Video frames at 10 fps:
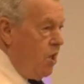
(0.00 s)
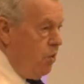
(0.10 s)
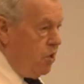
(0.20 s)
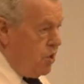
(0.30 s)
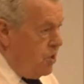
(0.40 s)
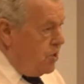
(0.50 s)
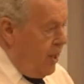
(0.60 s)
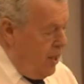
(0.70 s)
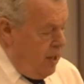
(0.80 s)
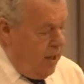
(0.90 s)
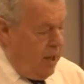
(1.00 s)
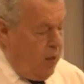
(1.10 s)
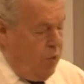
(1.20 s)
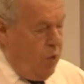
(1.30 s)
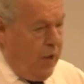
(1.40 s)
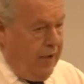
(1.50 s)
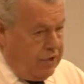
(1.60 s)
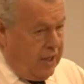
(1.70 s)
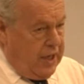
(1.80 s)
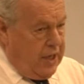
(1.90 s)
which, as I say, we all have
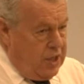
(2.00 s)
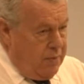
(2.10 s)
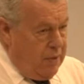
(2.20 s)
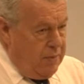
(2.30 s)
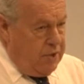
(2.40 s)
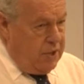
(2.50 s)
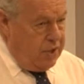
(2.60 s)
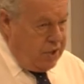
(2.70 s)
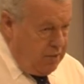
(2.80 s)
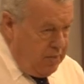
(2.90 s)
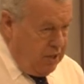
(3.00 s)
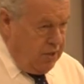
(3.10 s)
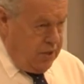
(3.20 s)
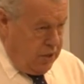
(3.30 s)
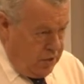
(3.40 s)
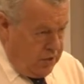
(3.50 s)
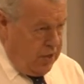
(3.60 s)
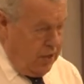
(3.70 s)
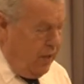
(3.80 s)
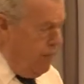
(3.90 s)
psychiatric problems, it's just a matter of the
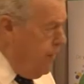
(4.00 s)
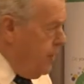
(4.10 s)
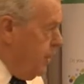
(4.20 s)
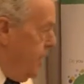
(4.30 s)
degree and how far they